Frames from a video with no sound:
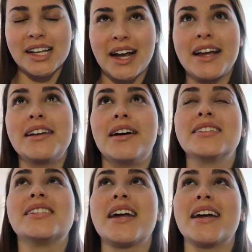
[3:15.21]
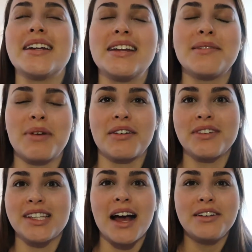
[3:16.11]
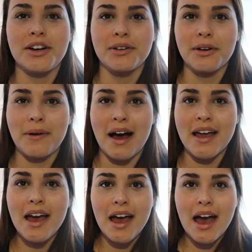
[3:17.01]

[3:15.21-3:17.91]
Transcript: Like I cannot stand eating breakfast. I don't know why.